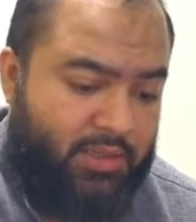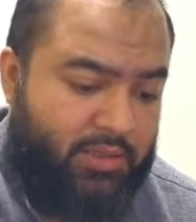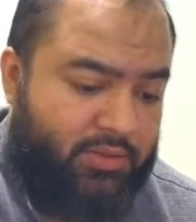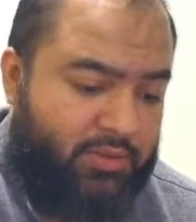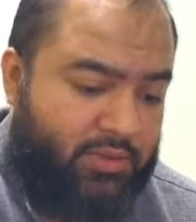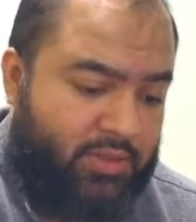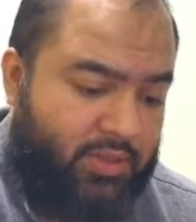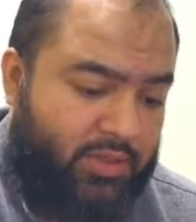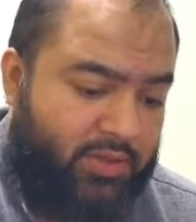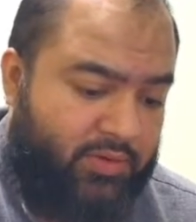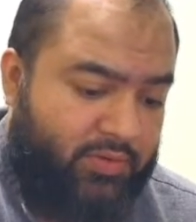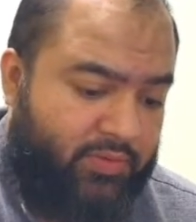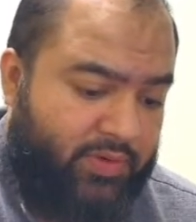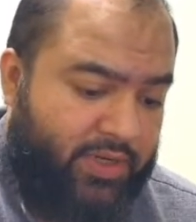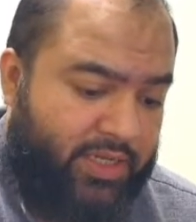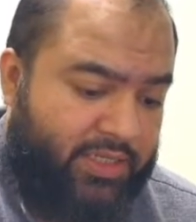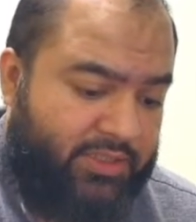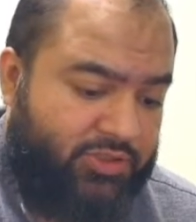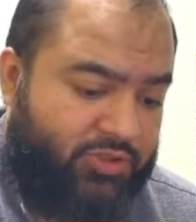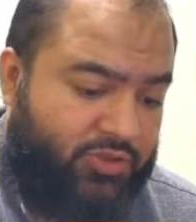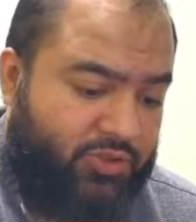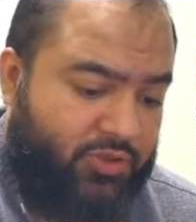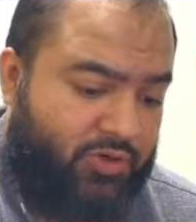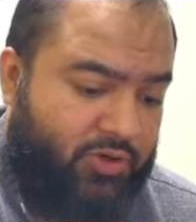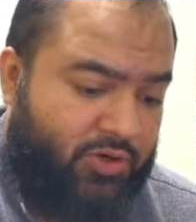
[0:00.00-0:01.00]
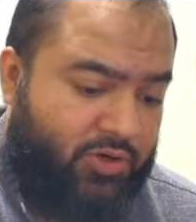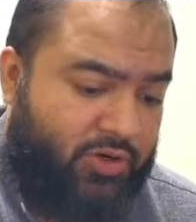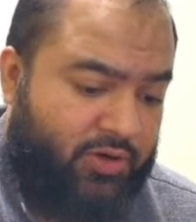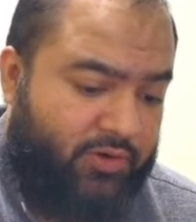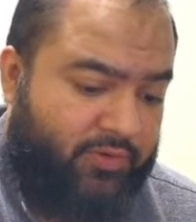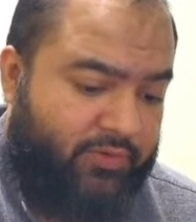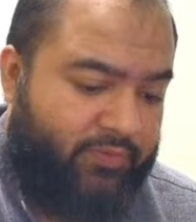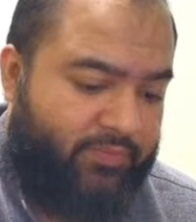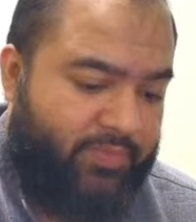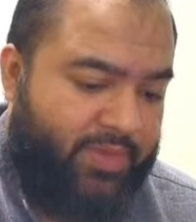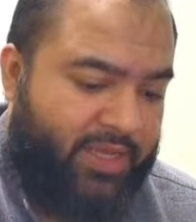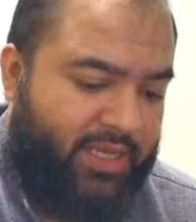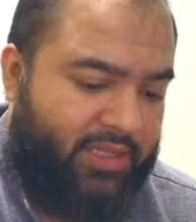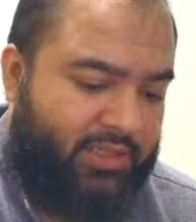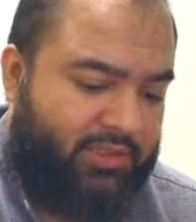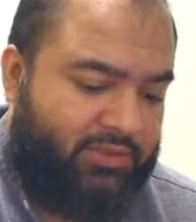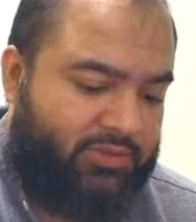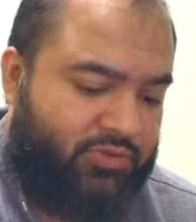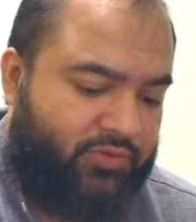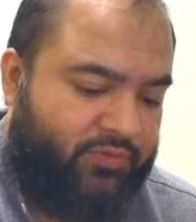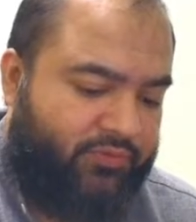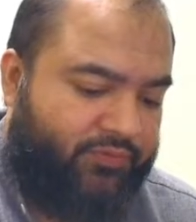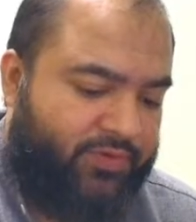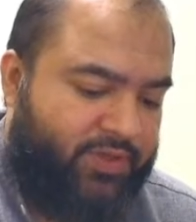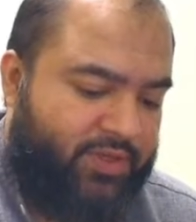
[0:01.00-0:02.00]
the ratio of male
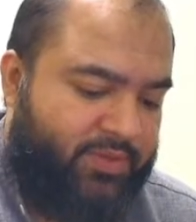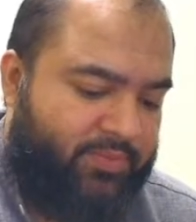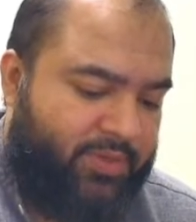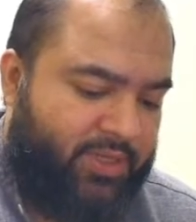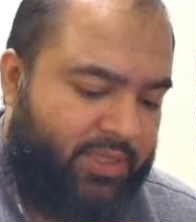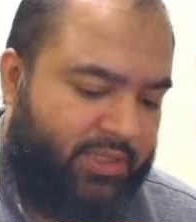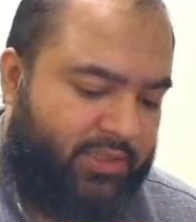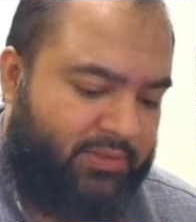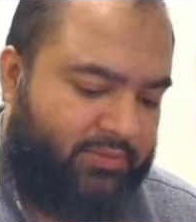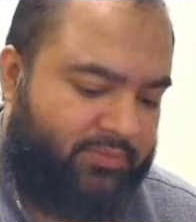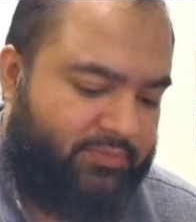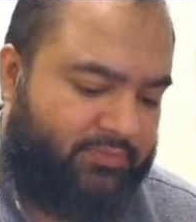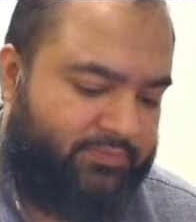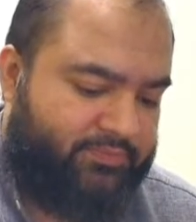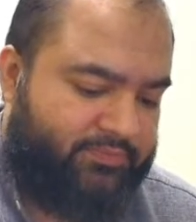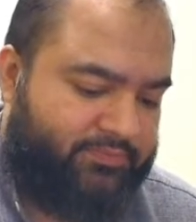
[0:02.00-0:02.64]
to female